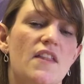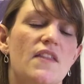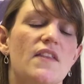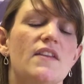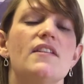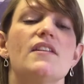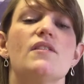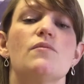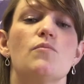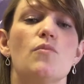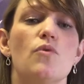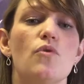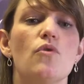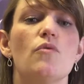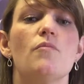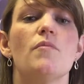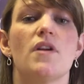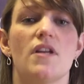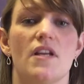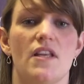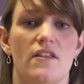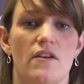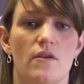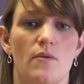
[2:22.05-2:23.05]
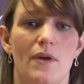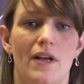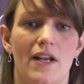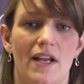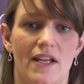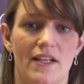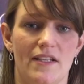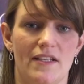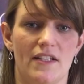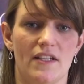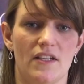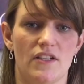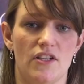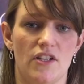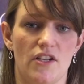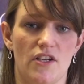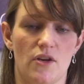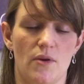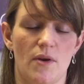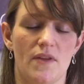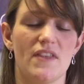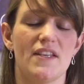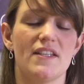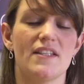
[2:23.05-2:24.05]
this is more money that we're lending to
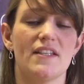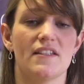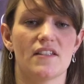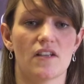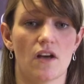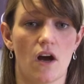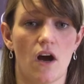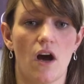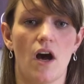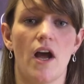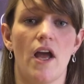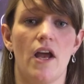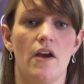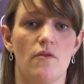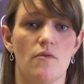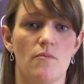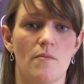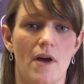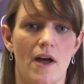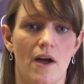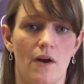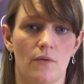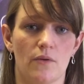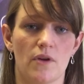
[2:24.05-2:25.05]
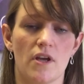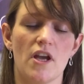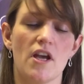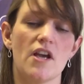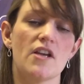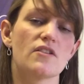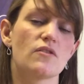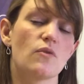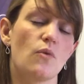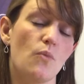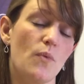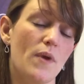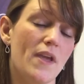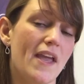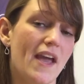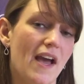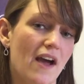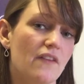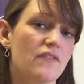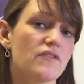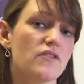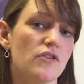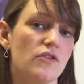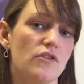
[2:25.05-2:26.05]
you, and this is a higher amount, so we
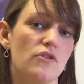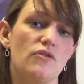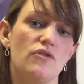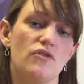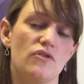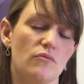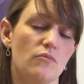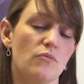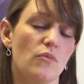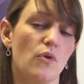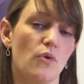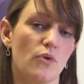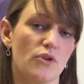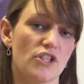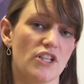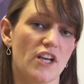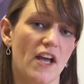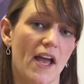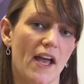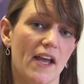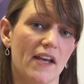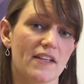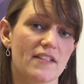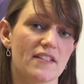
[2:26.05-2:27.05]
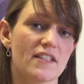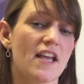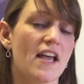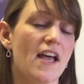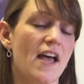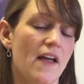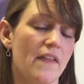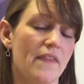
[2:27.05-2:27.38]
have to do some more checks,